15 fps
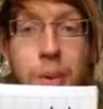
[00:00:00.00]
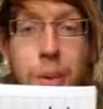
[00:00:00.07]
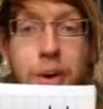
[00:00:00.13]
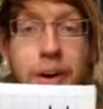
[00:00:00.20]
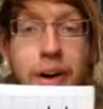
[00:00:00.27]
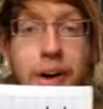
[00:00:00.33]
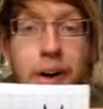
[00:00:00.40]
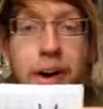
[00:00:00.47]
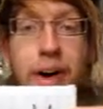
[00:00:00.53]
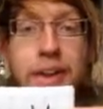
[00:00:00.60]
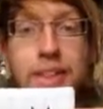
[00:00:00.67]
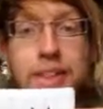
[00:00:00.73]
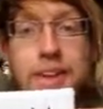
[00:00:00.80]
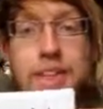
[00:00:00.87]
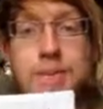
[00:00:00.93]
but
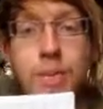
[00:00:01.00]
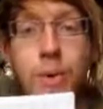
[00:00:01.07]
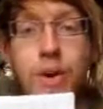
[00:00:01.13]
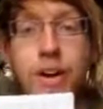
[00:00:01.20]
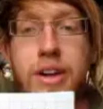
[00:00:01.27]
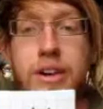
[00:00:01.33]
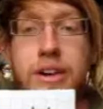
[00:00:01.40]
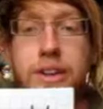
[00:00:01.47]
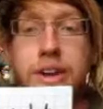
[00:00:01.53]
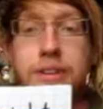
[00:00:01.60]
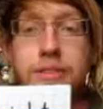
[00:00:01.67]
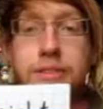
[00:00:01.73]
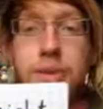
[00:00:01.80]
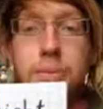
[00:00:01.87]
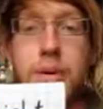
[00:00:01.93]
I think it's more likely that
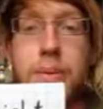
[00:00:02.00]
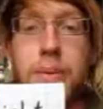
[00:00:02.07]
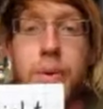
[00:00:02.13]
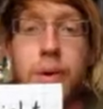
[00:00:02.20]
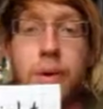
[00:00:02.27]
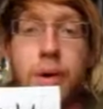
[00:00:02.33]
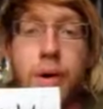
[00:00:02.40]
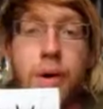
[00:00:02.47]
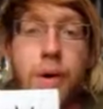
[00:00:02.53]
a few people,